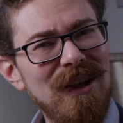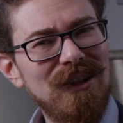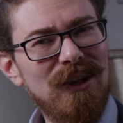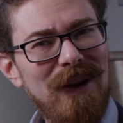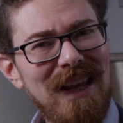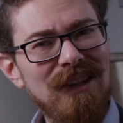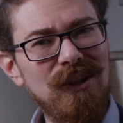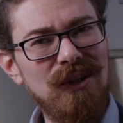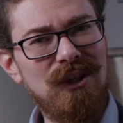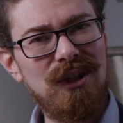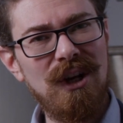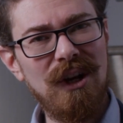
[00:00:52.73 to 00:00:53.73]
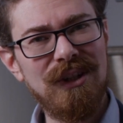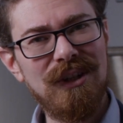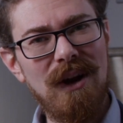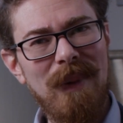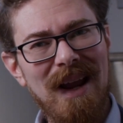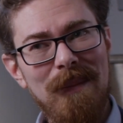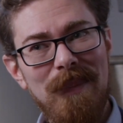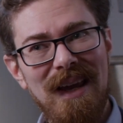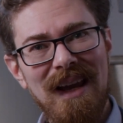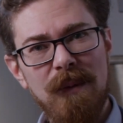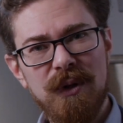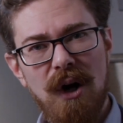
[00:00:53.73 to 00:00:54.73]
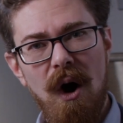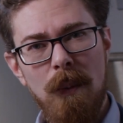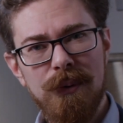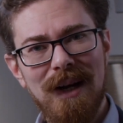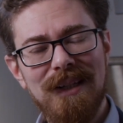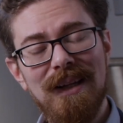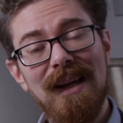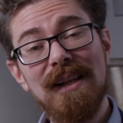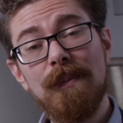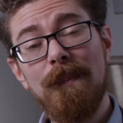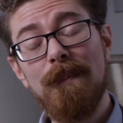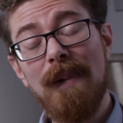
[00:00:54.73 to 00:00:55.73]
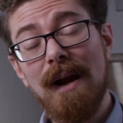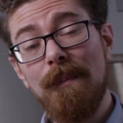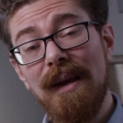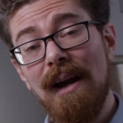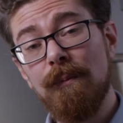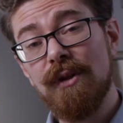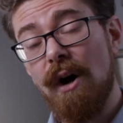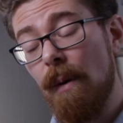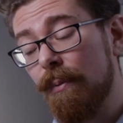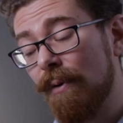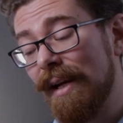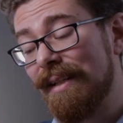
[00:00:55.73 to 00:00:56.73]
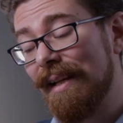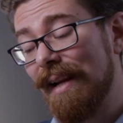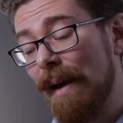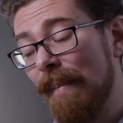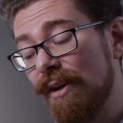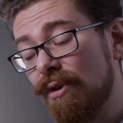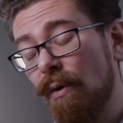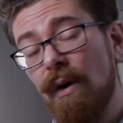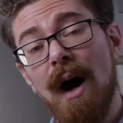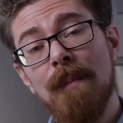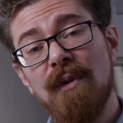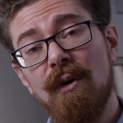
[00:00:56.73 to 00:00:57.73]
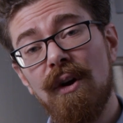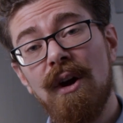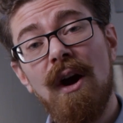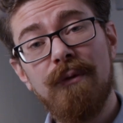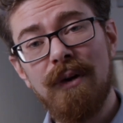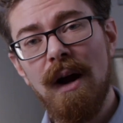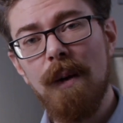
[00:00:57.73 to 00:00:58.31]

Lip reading: so it isn't just about being able to operate it, it's about being able to operate it and make sure that I'm not covering